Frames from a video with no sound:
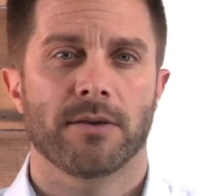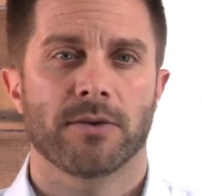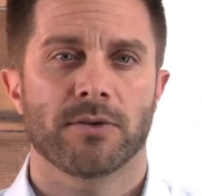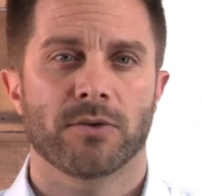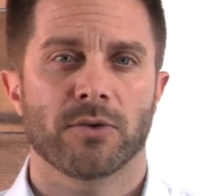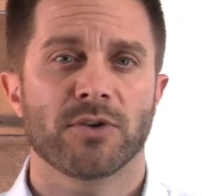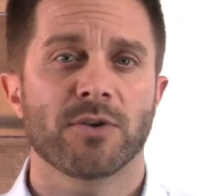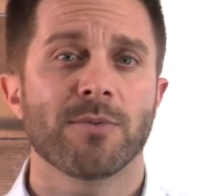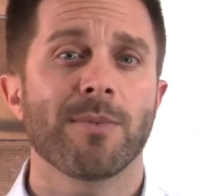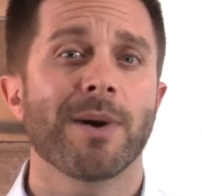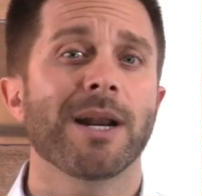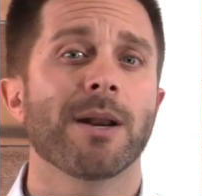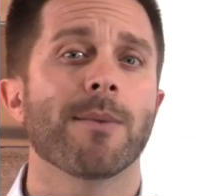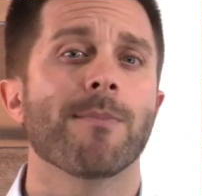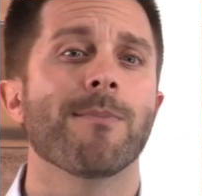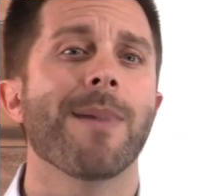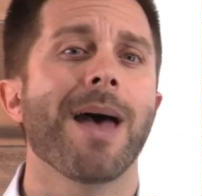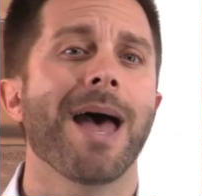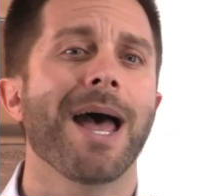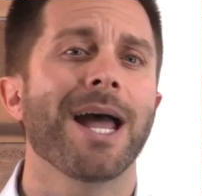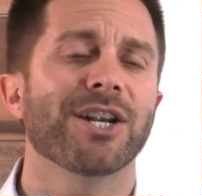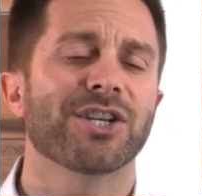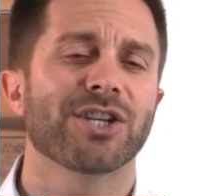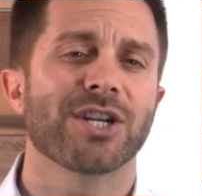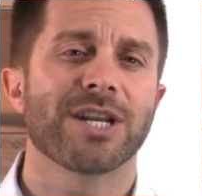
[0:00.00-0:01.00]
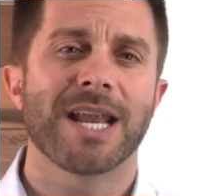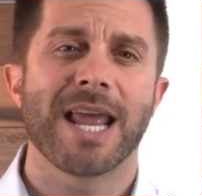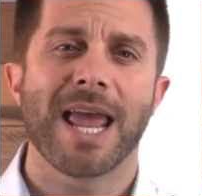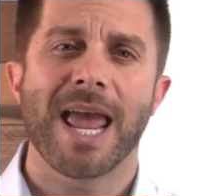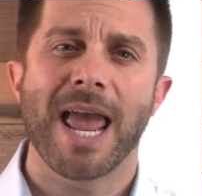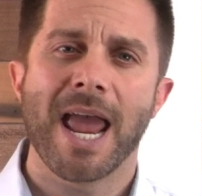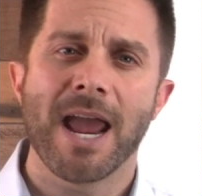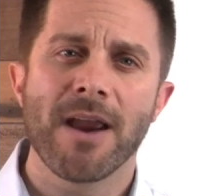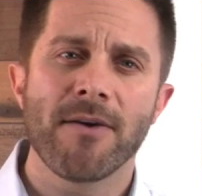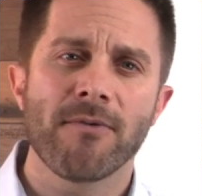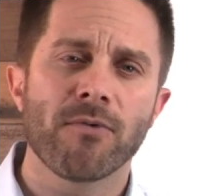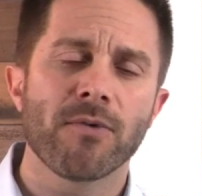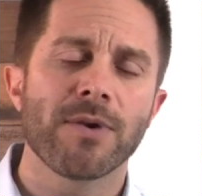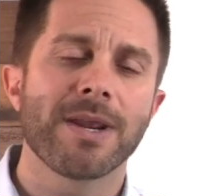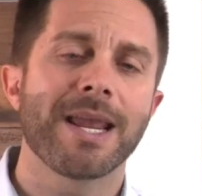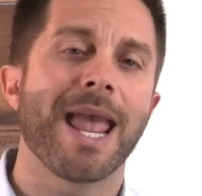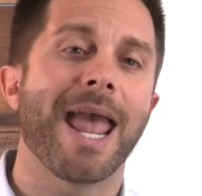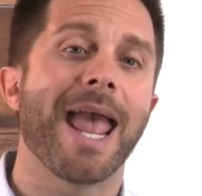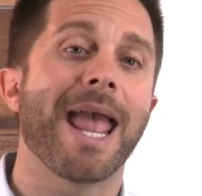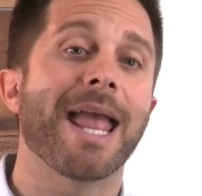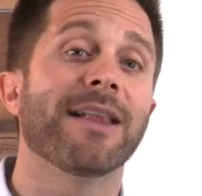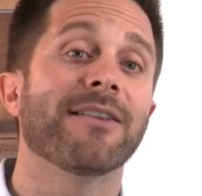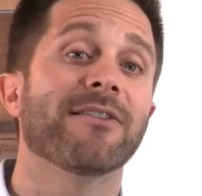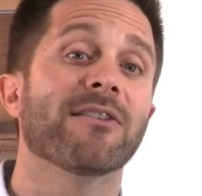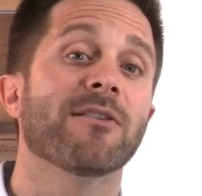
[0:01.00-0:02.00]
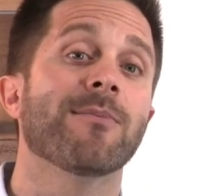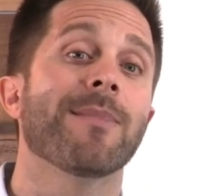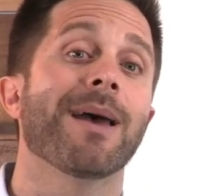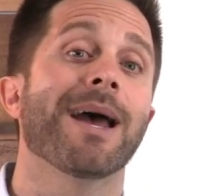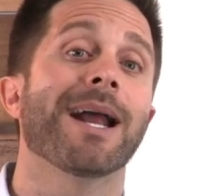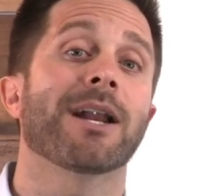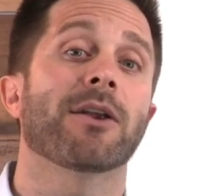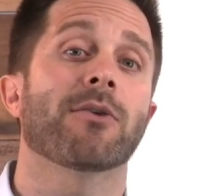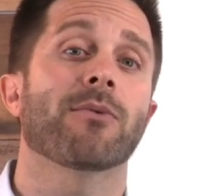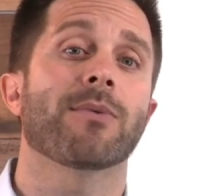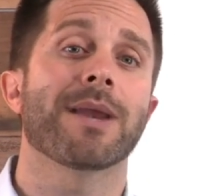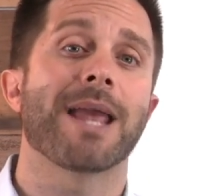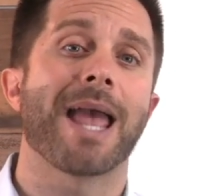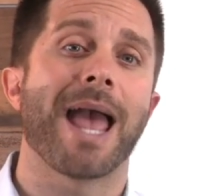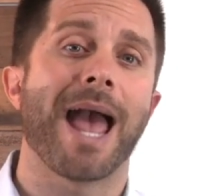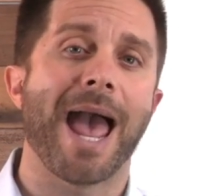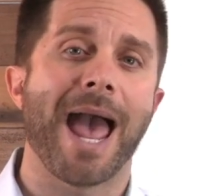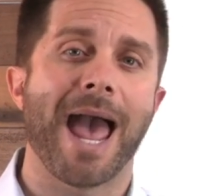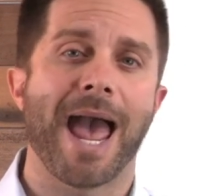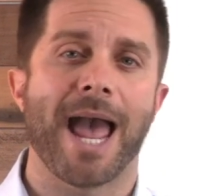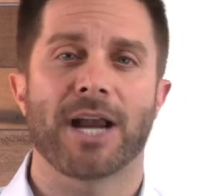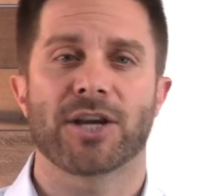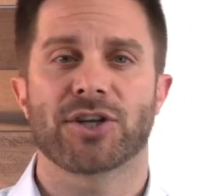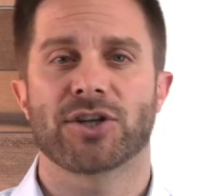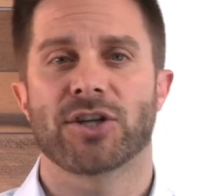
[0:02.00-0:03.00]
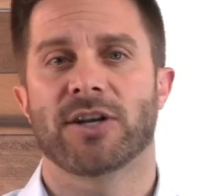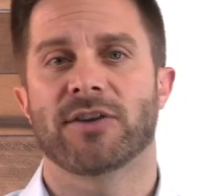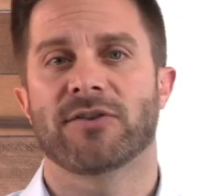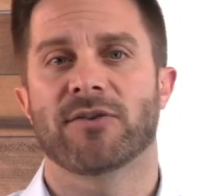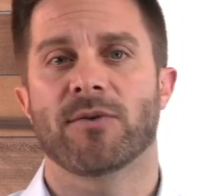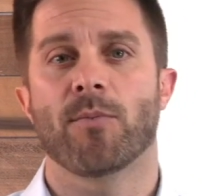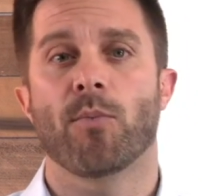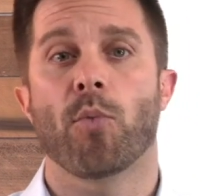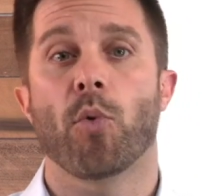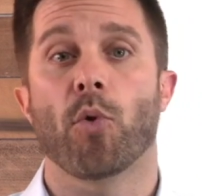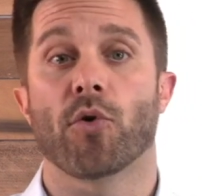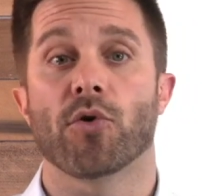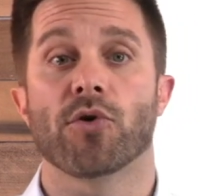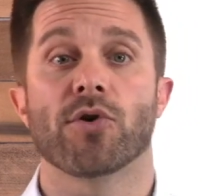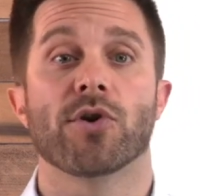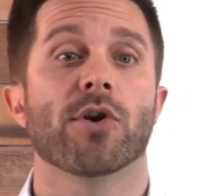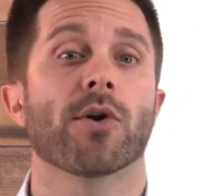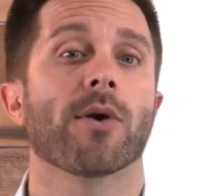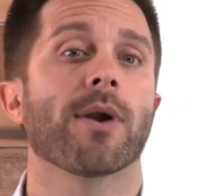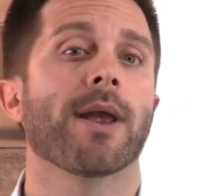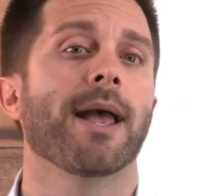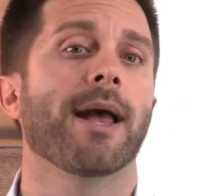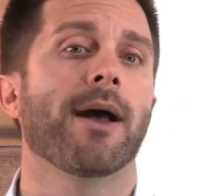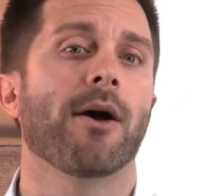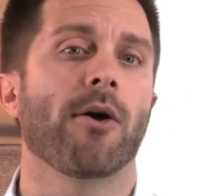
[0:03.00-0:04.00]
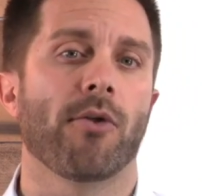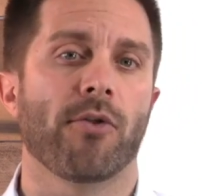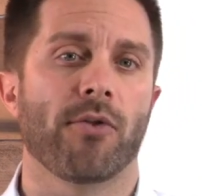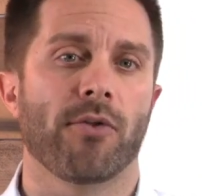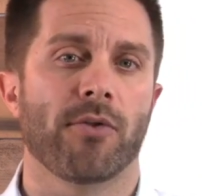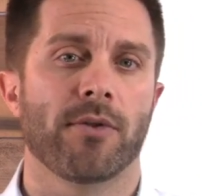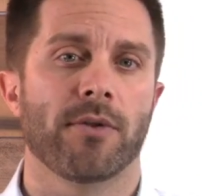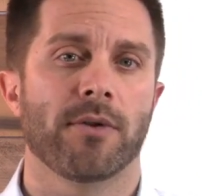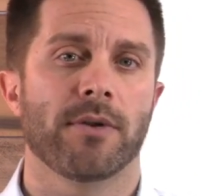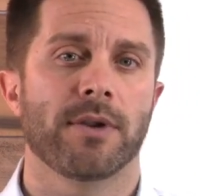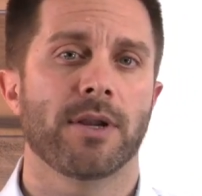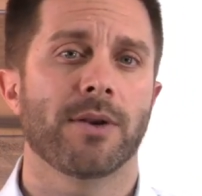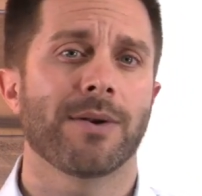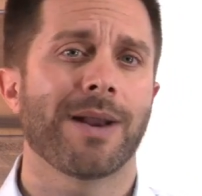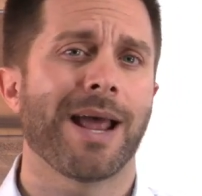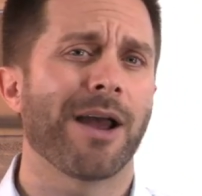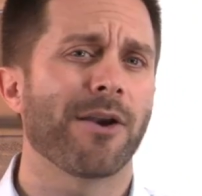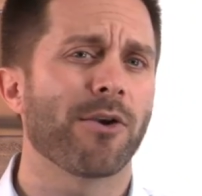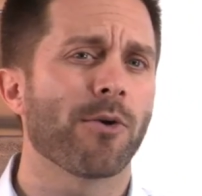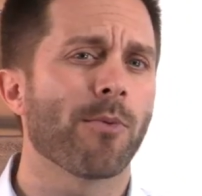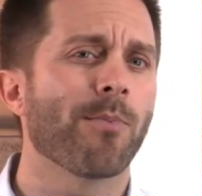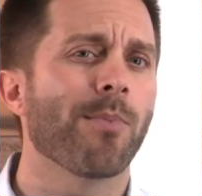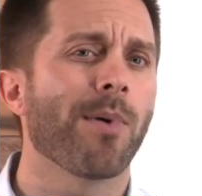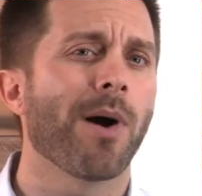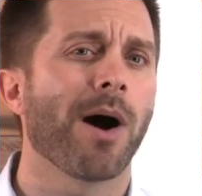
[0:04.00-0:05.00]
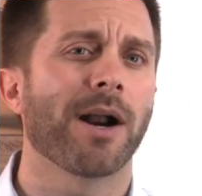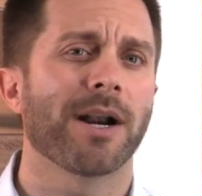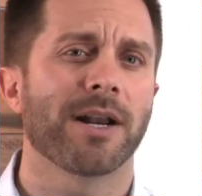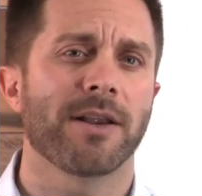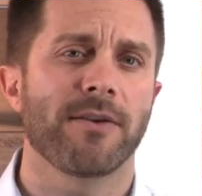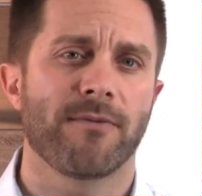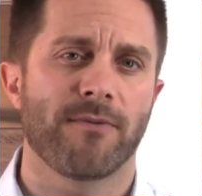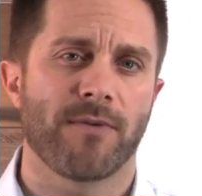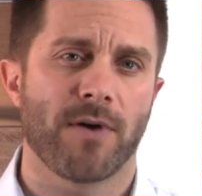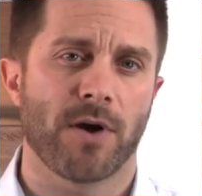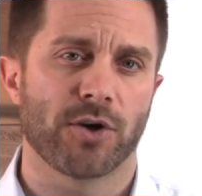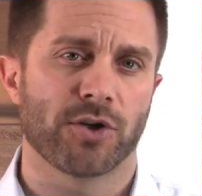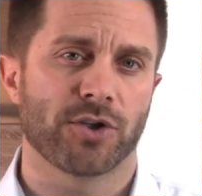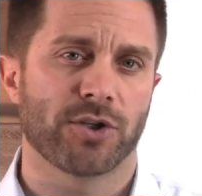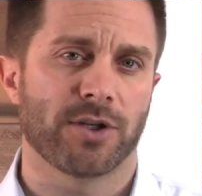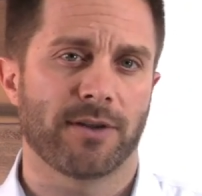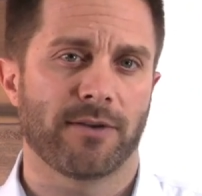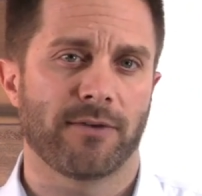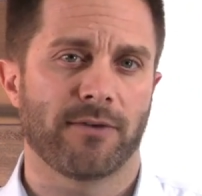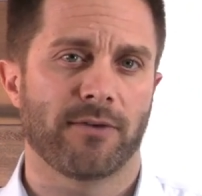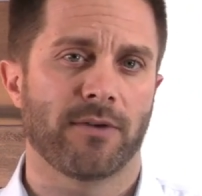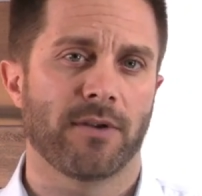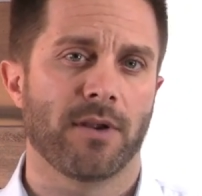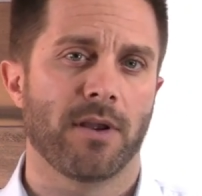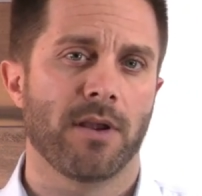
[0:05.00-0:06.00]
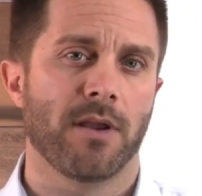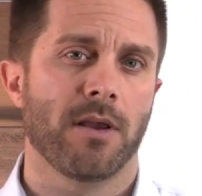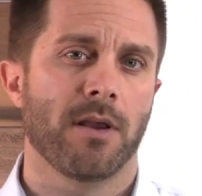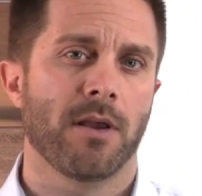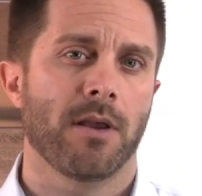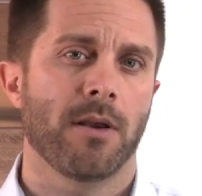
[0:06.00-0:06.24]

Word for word: So as you might imagine, every enzymatic reaction is important to your health and how your body functions.